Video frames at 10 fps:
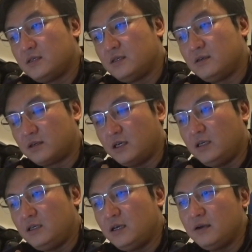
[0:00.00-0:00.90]
Okay?
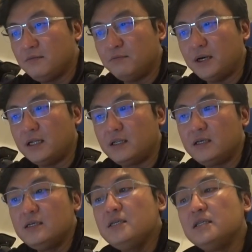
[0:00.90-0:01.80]
But
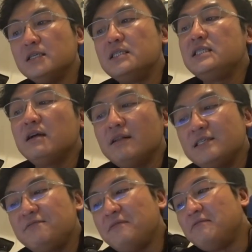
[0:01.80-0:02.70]
the CLS
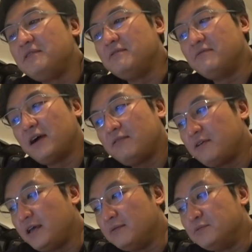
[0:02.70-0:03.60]
55
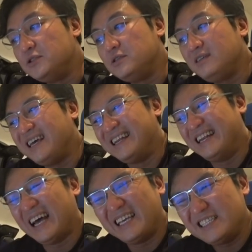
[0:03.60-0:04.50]
AMG and
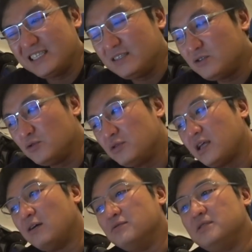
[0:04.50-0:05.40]

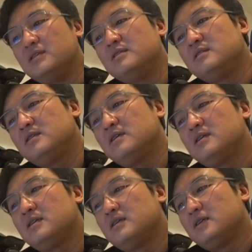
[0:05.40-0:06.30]
92,000,
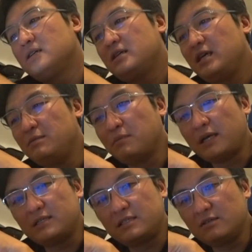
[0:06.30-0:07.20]
it might
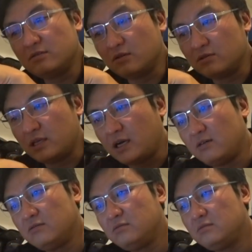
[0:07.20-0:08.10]
still go
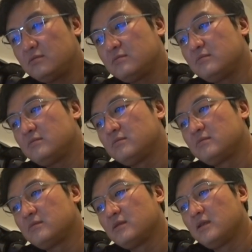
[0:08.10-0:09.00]
down,
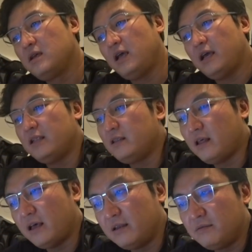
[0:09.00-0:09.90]
and
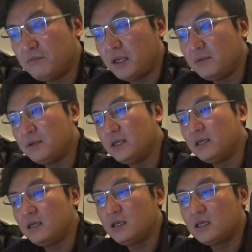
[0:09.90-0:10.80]
then maybe